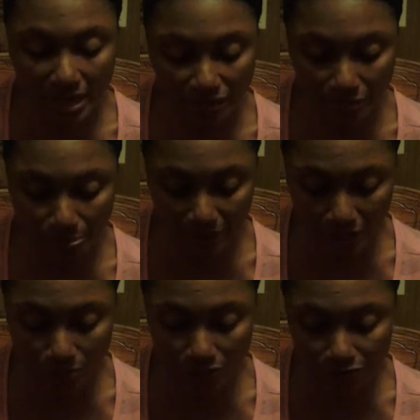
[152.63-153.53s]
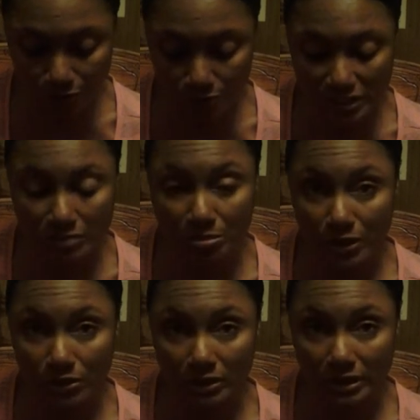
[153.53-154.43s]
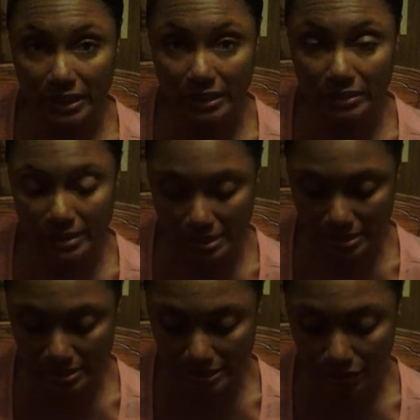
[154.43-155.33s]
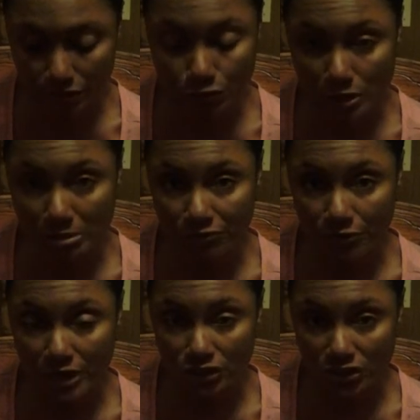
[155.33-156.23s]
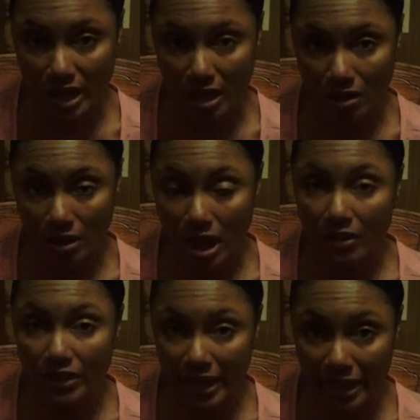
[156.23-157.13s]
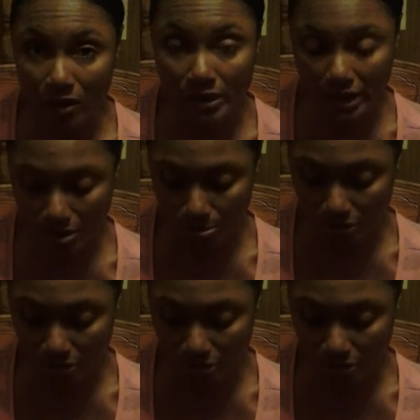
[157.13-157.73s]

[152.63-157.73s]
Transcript: If the parent refuses medically necessary treatment for a child, the healthcare